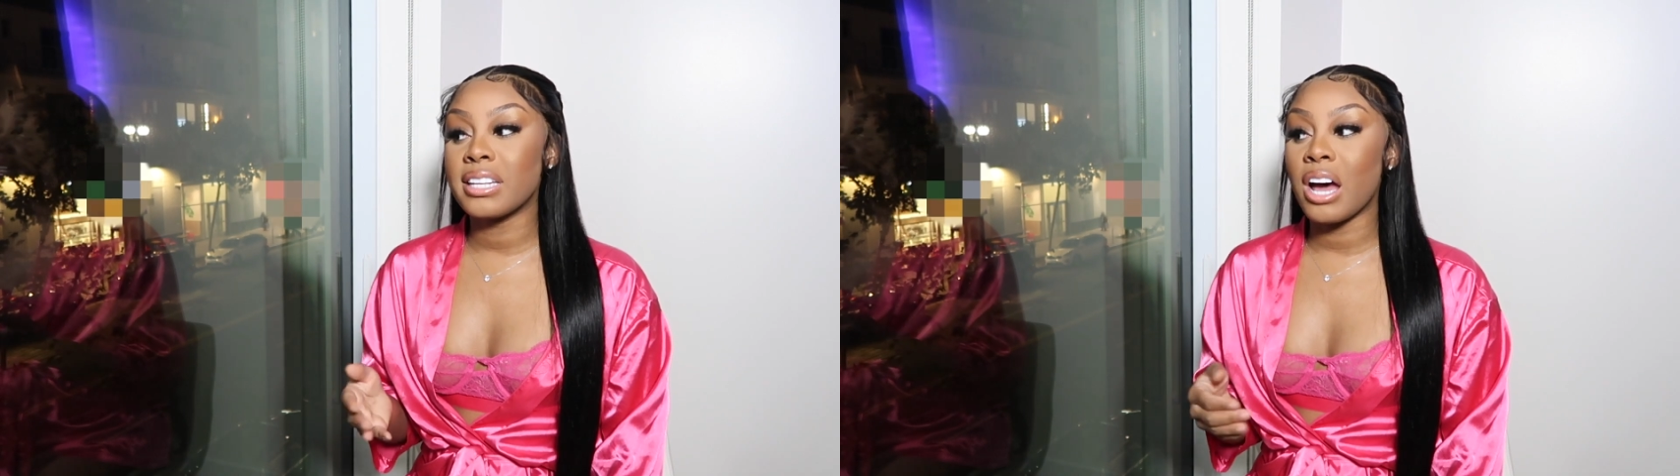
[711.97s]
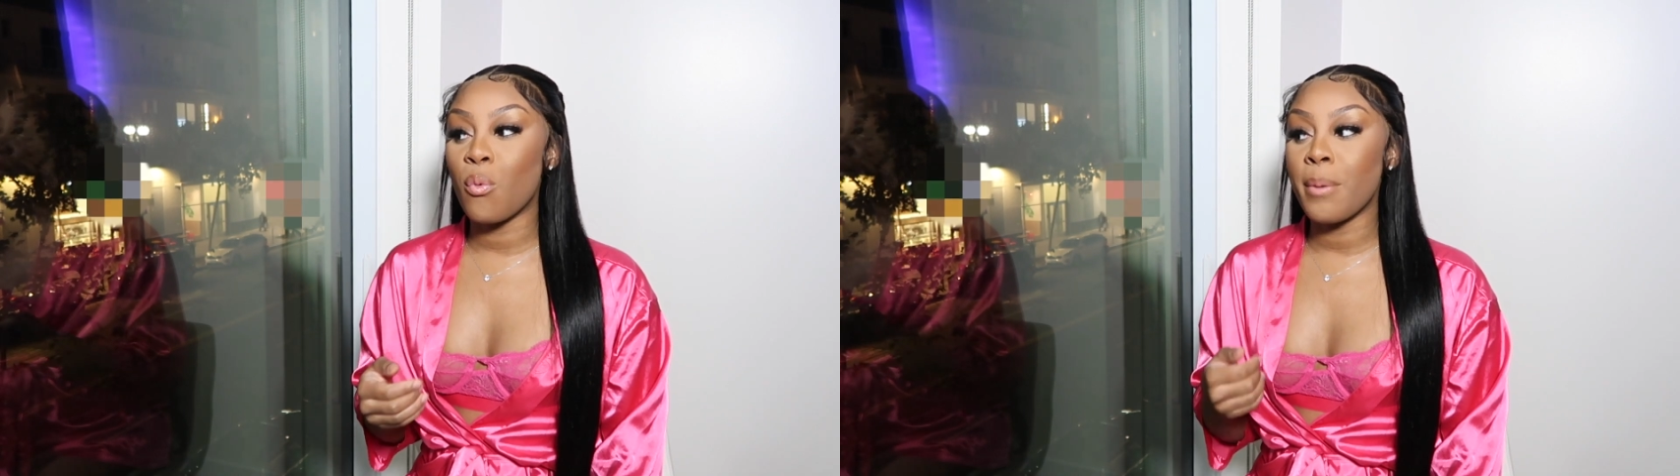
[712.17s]

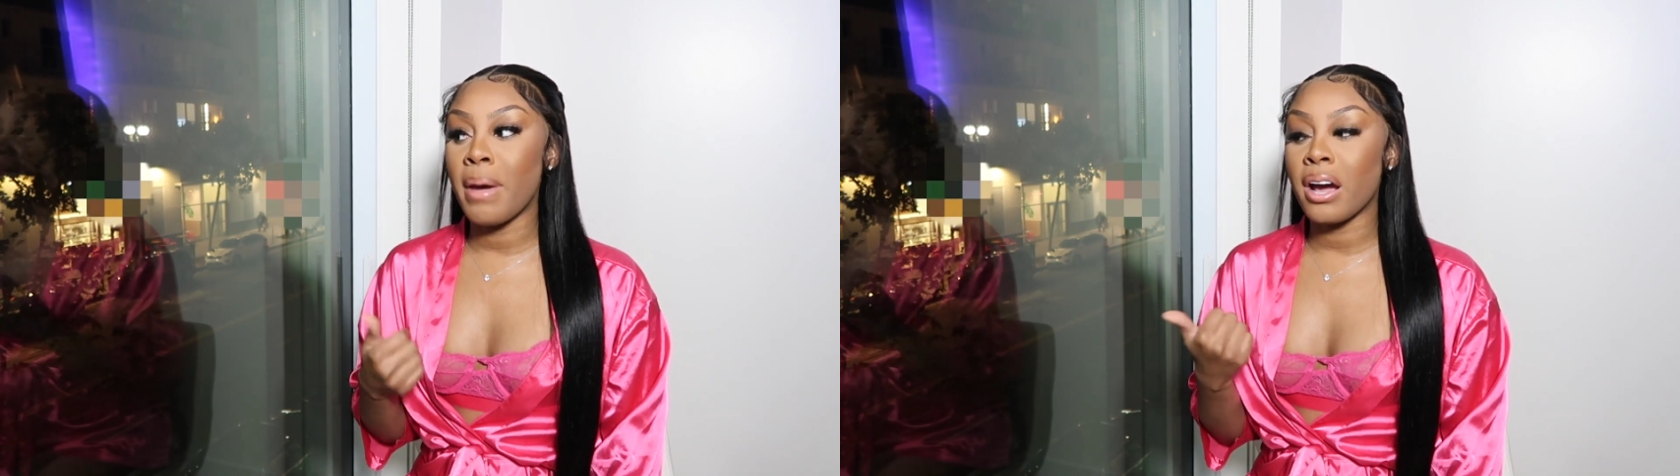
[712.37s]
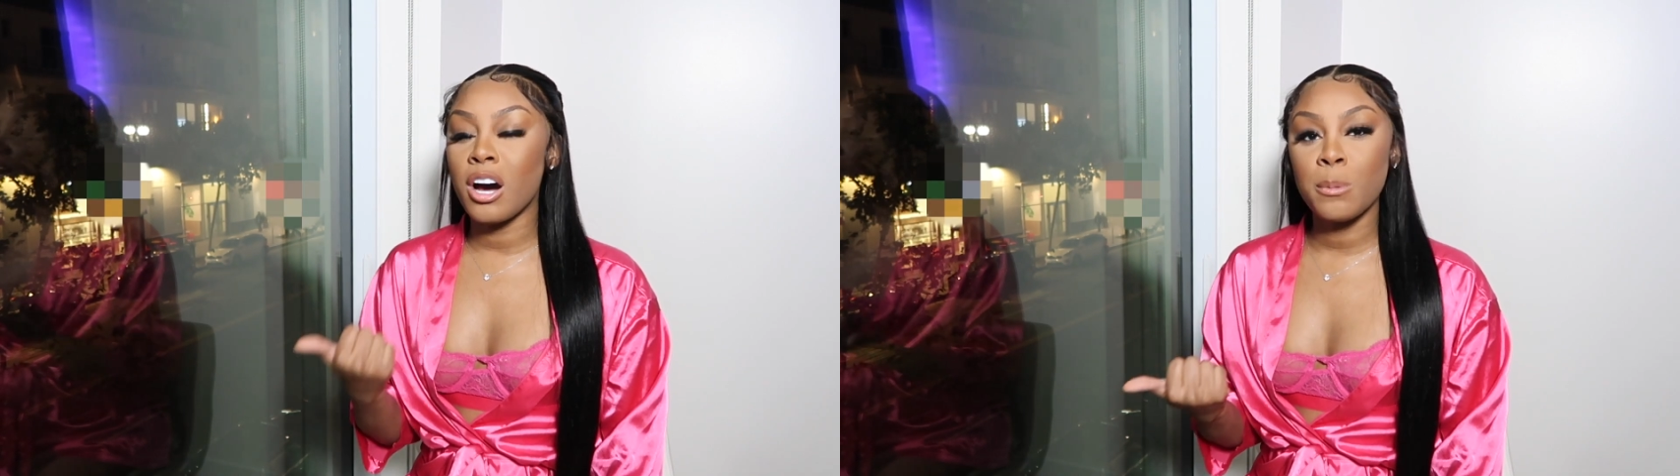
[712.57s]
and I went
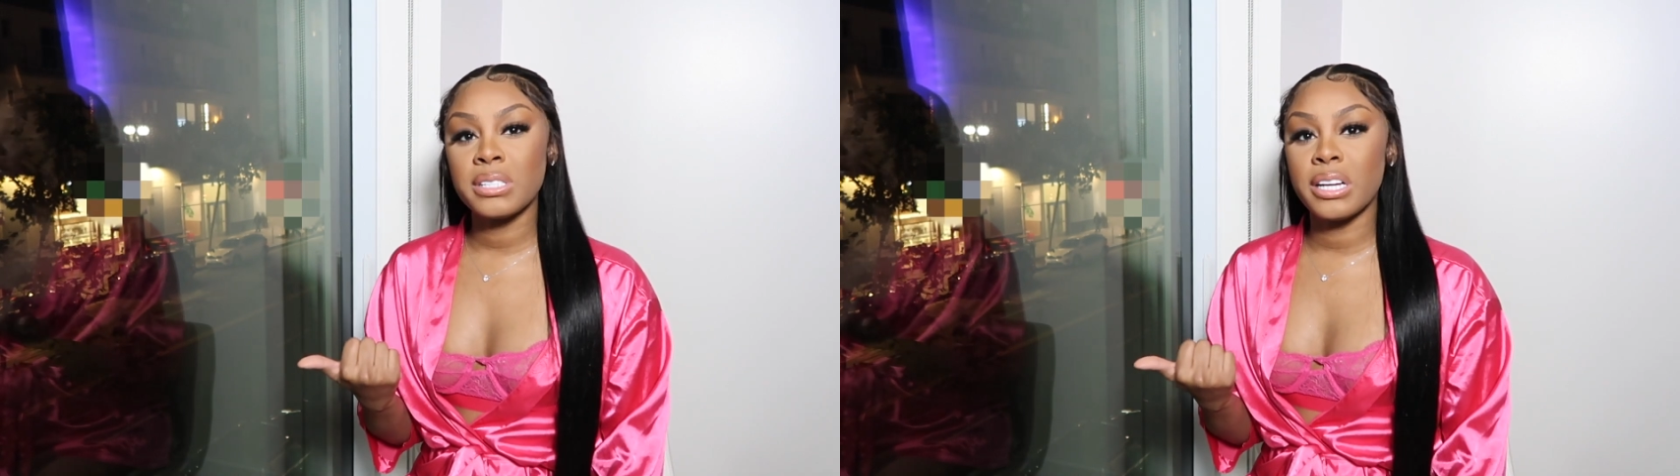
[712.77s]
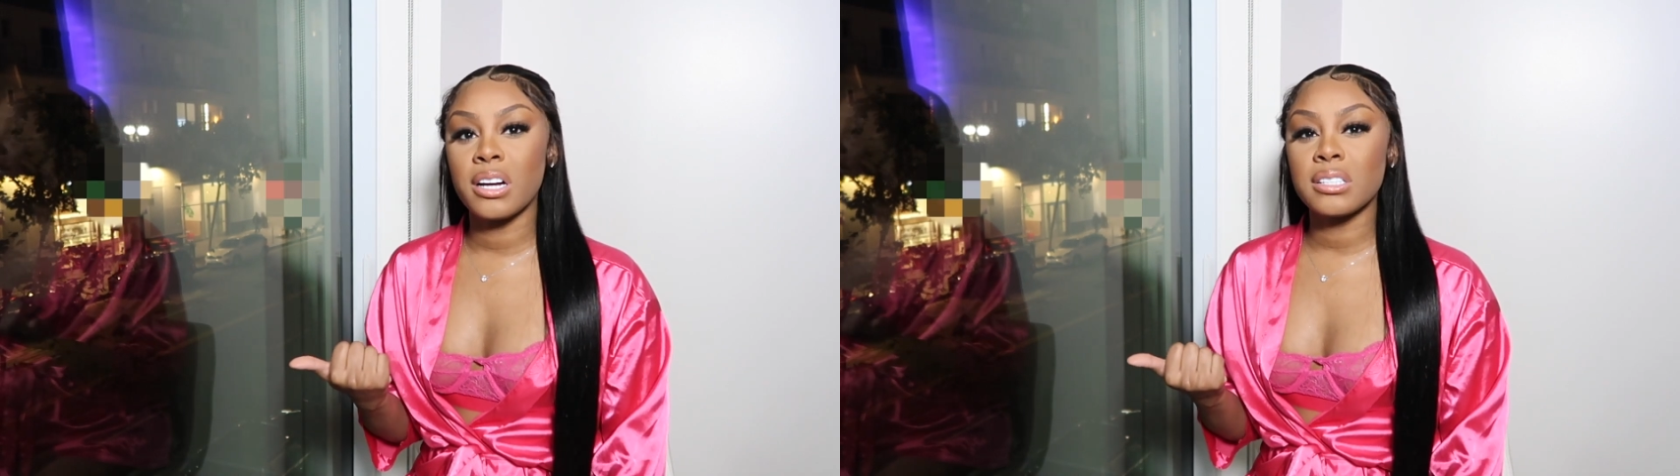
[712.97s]
back
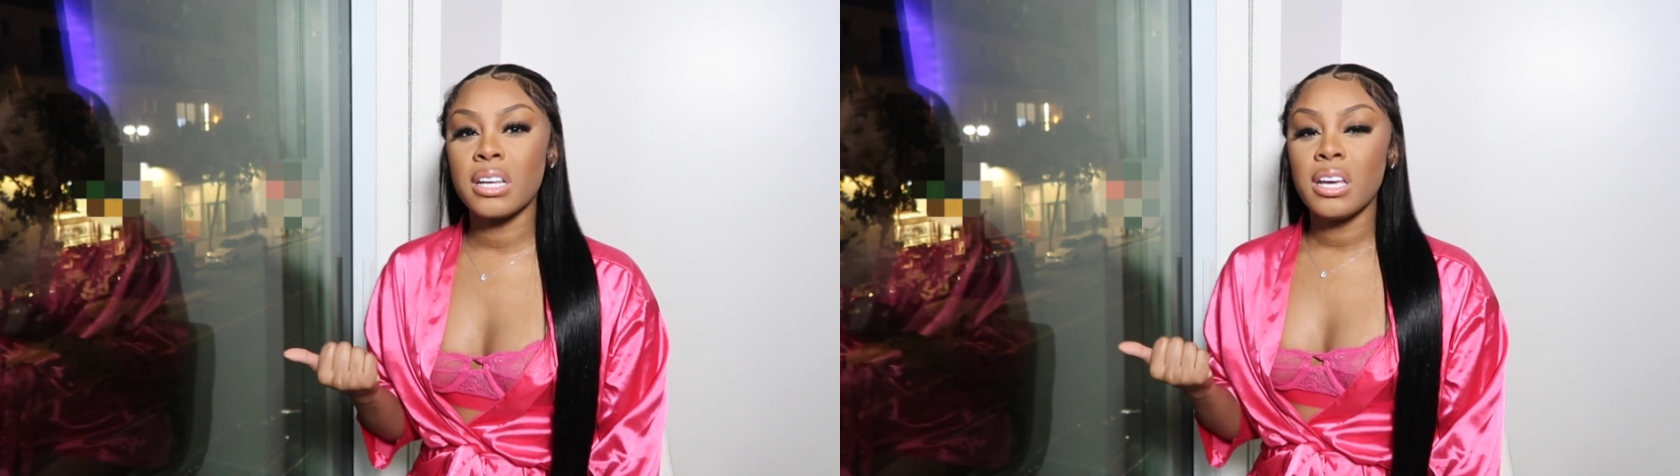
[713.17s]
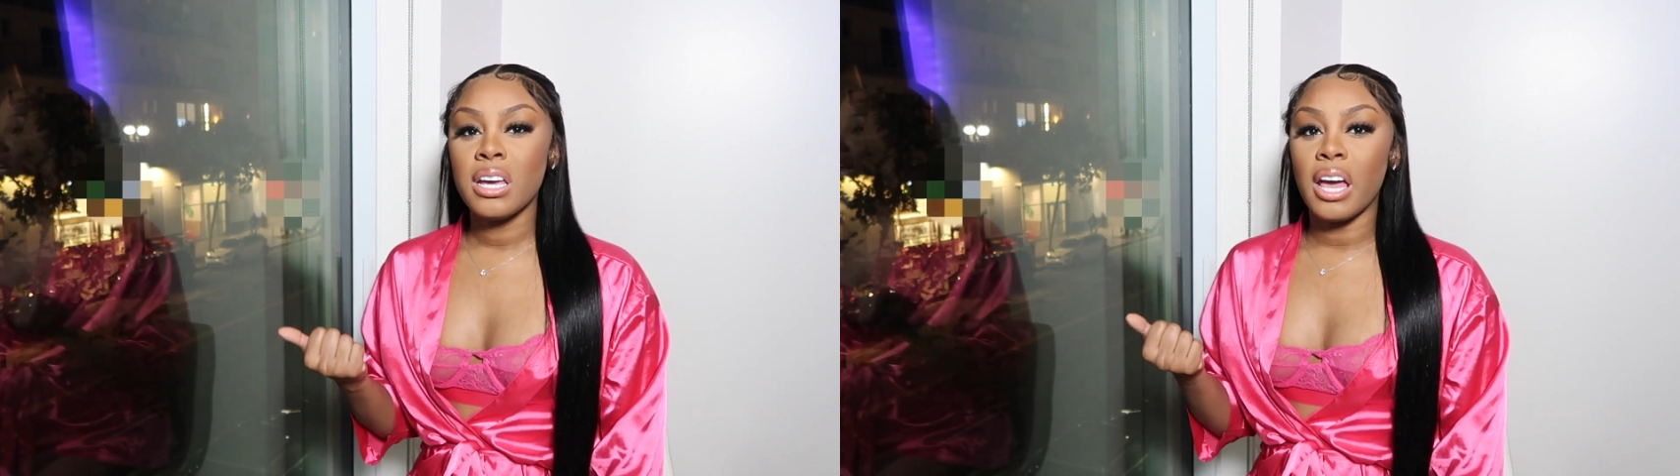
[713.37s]
upstairs,